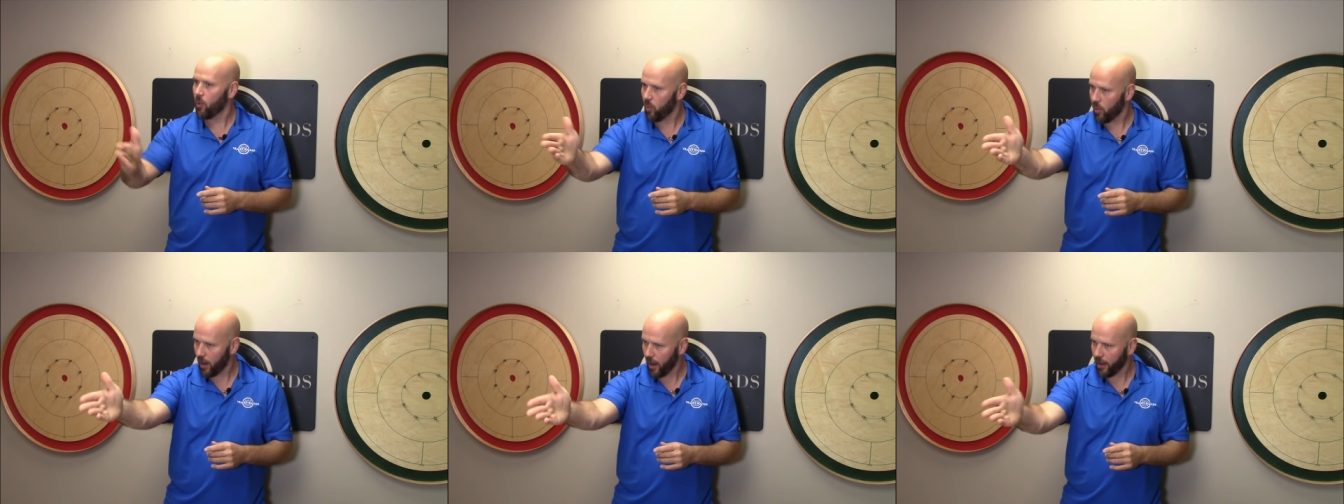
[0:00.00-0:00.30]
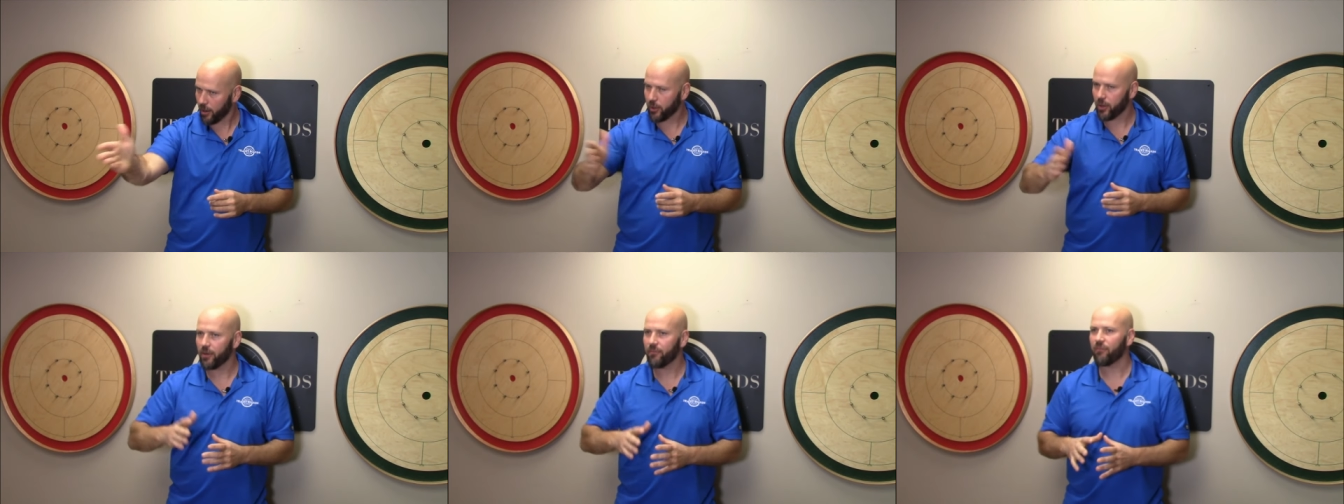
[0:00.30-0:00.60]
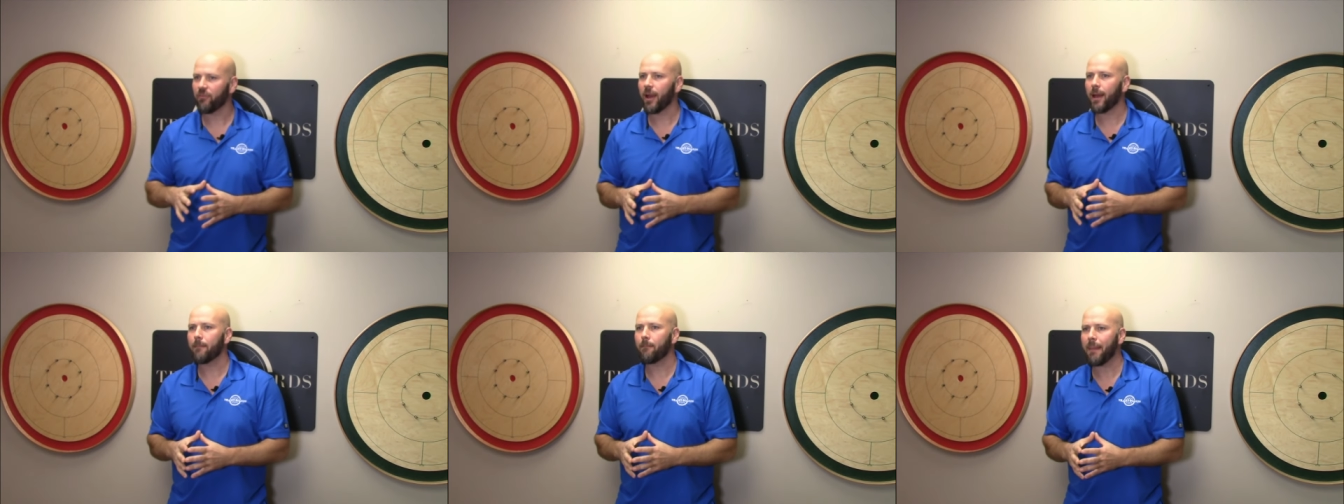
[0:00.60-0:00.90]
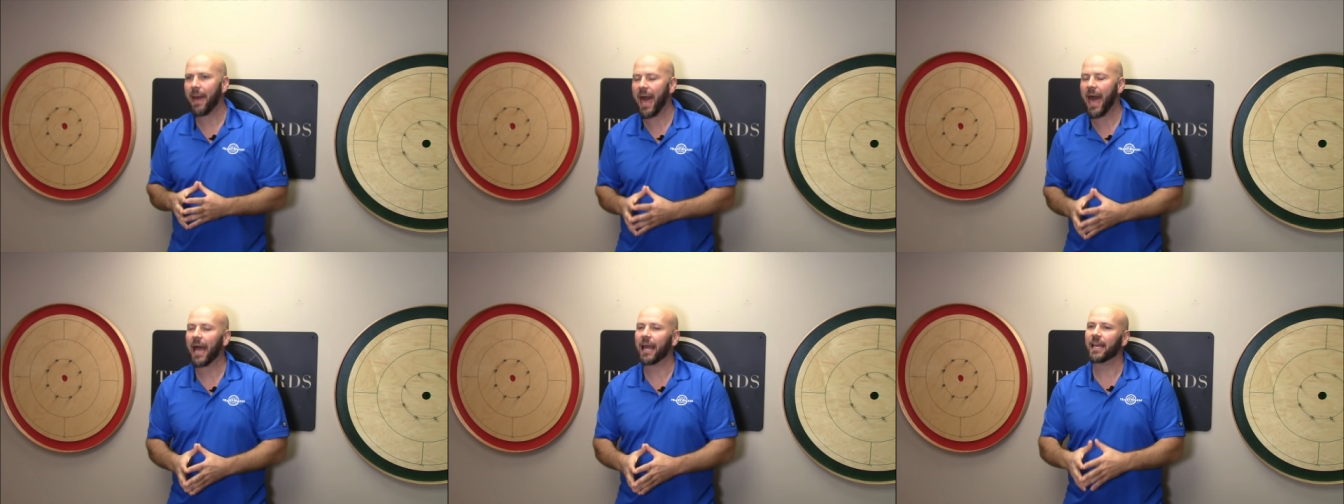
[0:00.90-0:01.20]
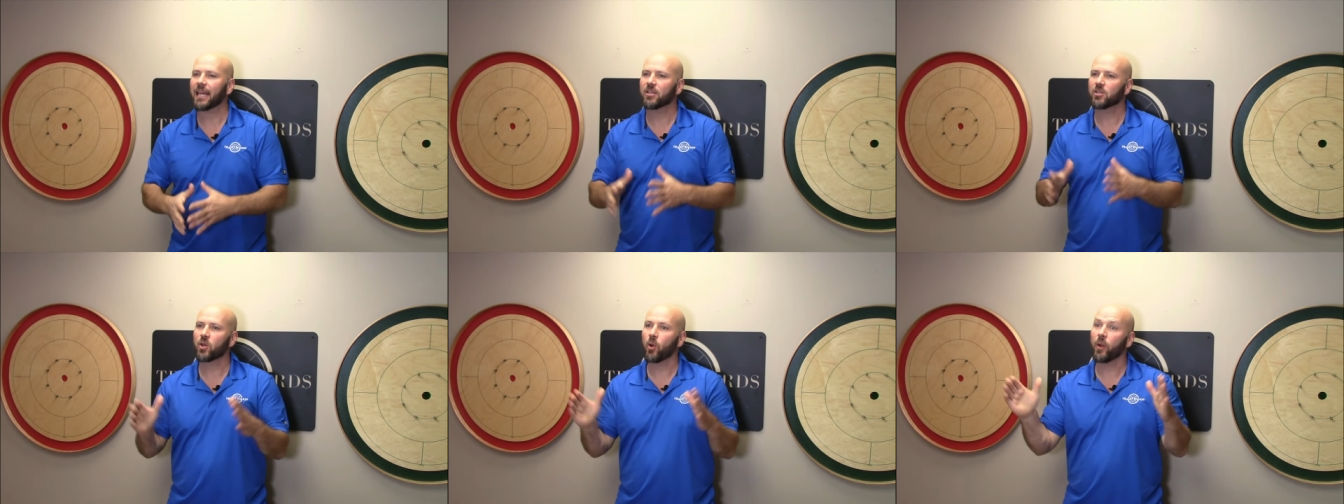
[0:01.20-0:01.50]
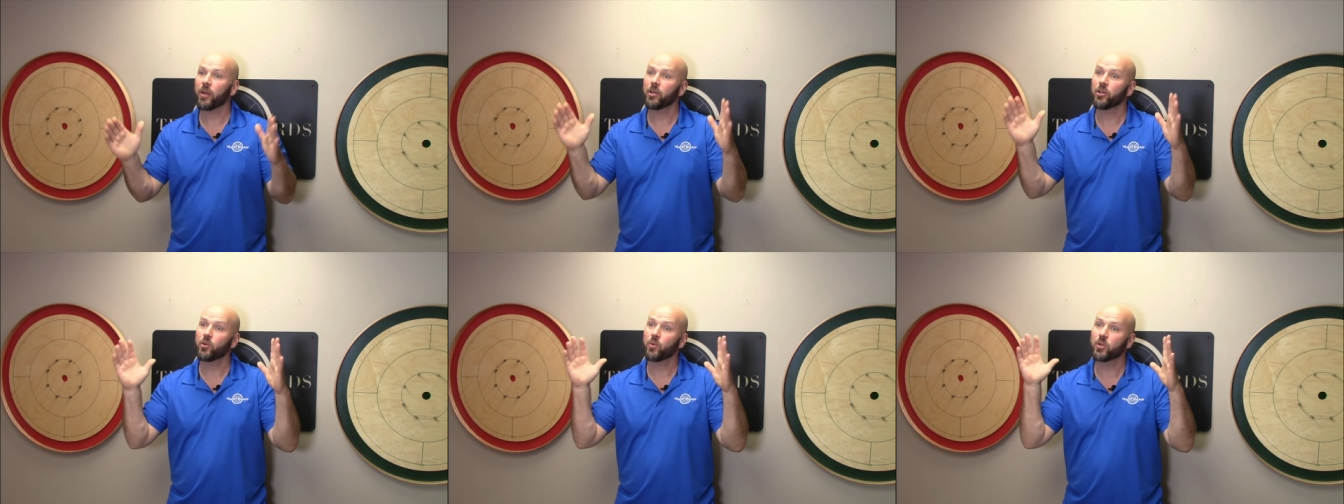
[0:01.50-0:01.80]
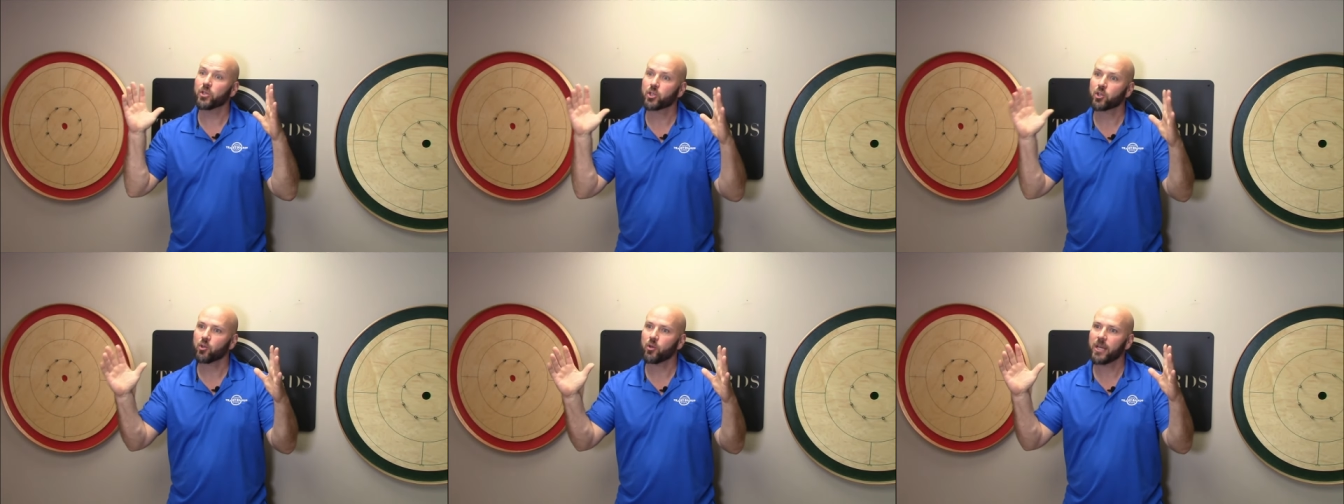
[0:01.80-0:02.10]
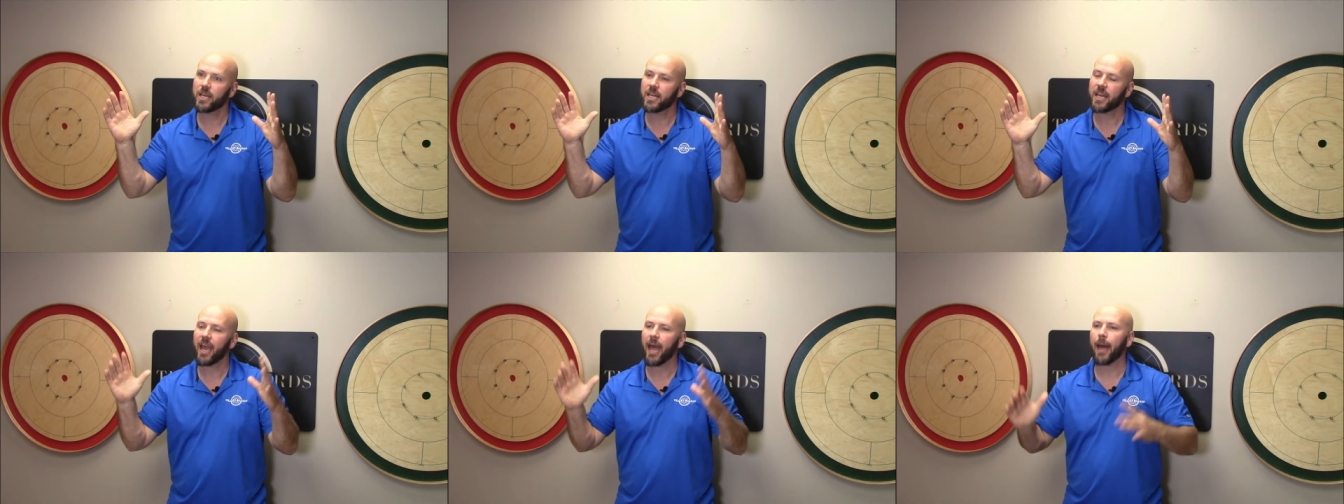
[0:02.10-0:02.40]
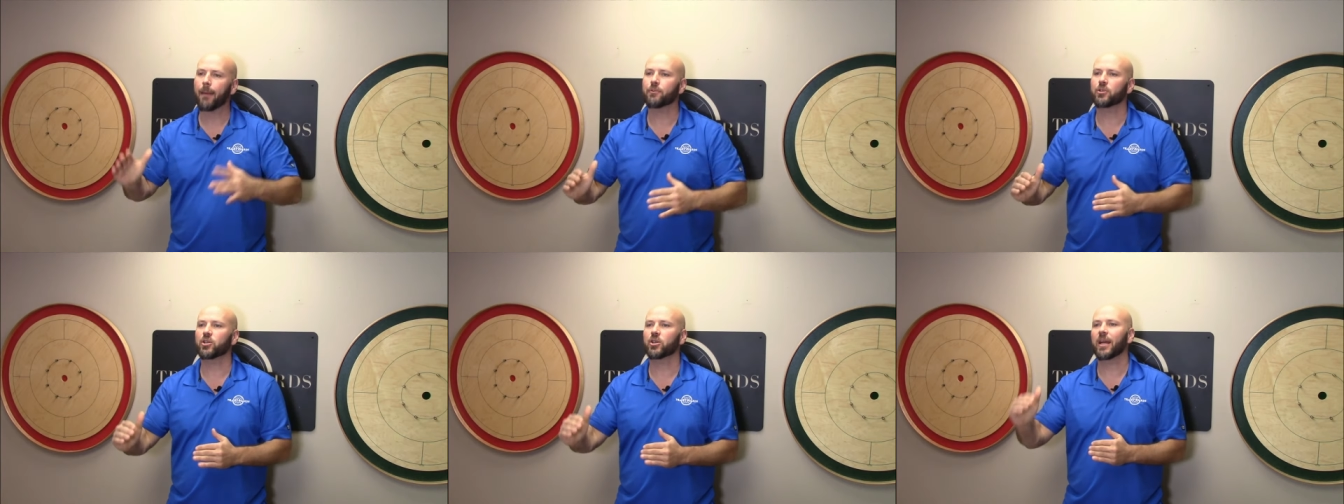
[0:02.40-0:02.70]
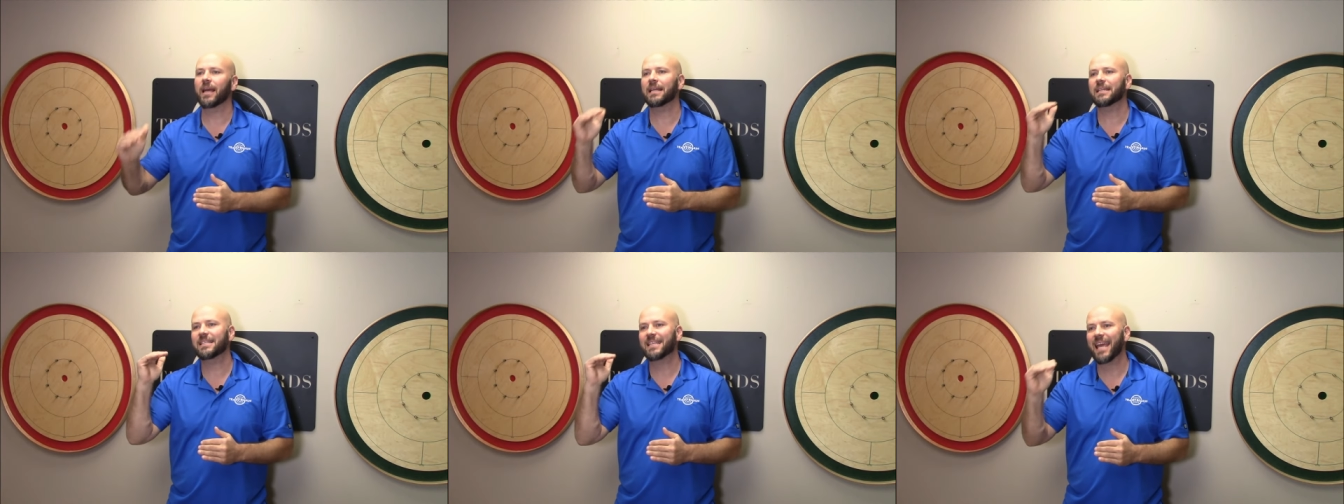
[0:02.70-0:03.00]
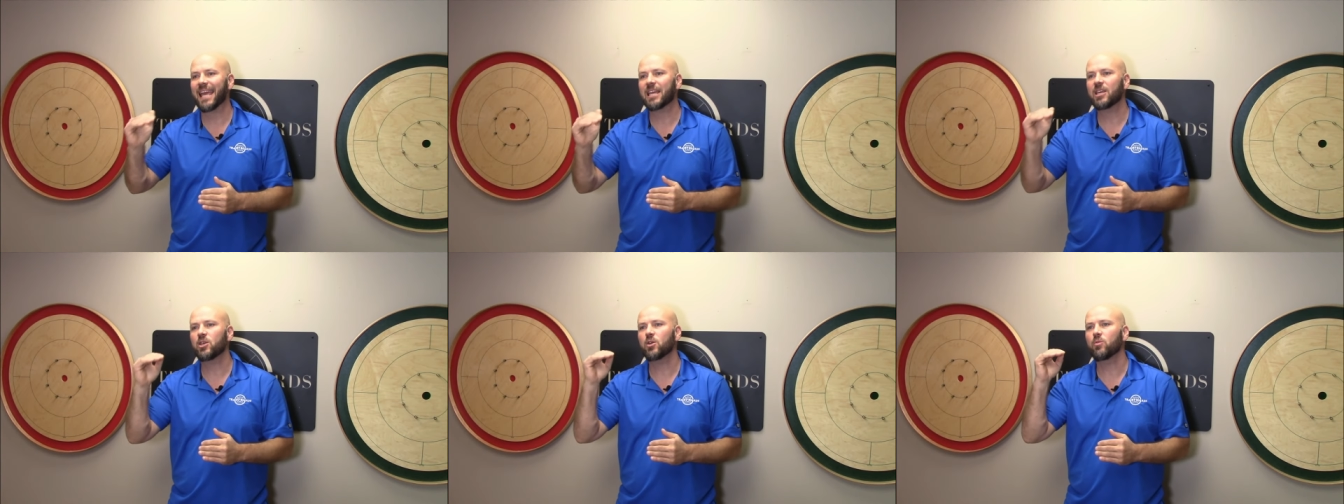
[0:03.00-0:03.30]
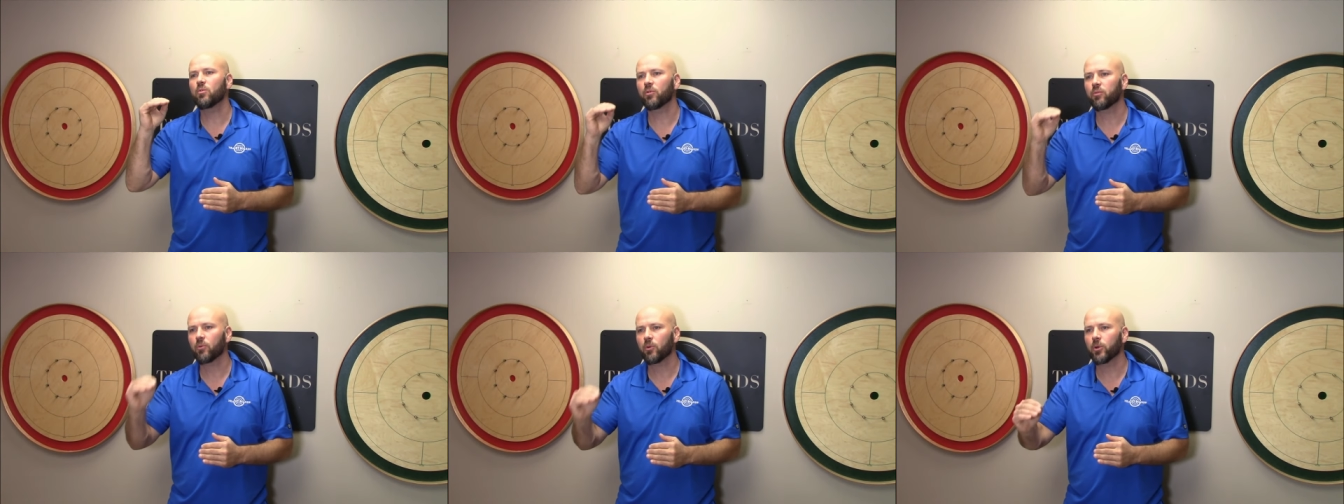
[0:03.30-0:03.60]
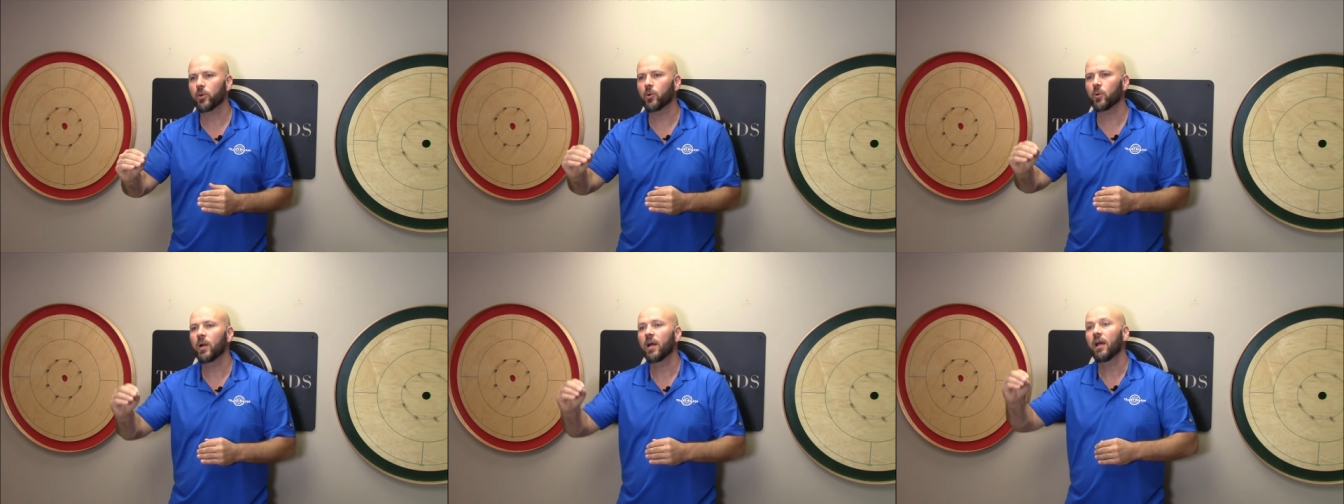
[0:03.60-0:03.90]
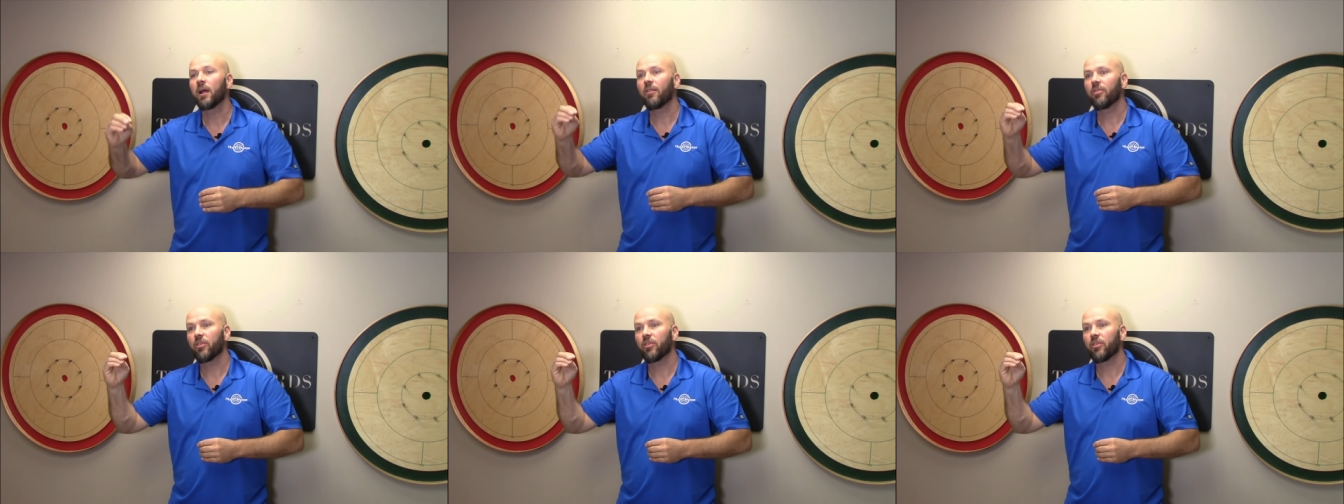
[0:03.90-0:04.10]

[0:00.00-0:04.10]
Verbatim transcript: where our good friend Mac is going to do a screen capture and take you through